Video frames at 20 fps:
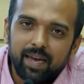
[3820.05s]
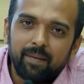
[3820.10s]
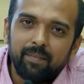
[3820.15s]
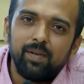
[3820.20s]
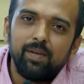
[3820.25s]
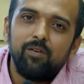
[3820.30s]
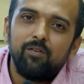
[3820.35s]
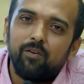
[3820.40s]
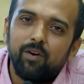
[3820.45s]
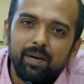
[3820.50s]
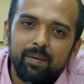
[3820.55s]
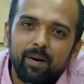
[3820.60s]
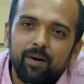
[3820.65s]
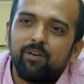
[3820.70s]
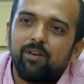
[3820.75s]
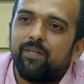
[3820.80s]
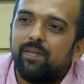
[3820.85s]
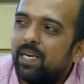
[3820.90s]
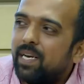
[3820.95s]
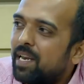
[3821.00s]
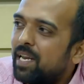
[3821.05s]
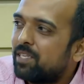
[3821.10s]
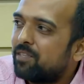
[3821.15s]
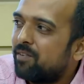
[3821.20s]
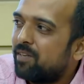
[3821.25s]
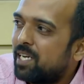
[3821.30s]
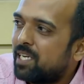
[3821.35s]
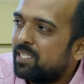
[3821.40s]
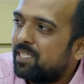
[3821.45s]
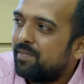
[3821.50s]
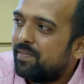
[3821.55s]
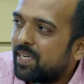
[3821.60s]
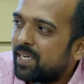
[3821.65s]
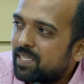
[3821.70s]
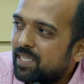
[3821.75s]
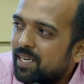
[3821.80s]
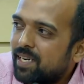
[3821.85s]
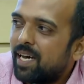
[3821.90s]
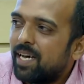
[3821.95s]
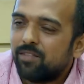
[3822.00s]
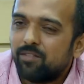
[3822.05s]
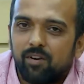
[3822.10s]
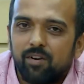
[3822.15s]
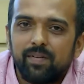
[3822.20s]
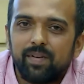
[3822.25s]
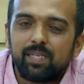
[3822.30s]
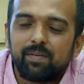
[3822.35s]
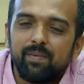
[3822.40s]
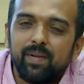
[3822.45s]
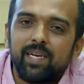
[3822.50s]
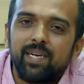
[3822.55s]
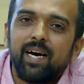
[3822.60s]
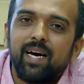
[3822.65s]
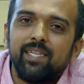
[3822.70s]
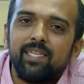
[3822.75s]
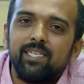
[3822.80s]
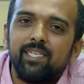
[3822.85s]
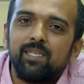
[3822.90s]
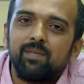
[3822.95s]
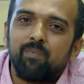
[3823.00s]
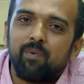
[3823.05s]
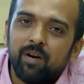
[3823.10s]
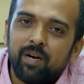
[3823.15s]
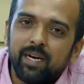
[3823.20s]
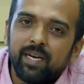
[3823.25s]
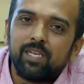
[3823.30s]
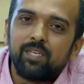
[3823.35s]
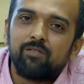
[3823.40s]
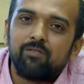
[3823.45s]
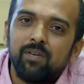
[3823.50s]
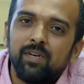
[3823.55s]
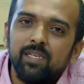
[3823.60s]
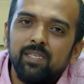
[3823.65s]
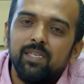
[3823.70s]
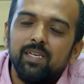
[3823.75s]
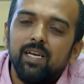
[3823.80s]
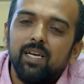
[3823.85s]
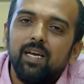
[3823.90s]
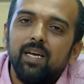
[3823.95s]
I mean, no amount of intellectual justification can sort of explain Gandhiji's politics to us,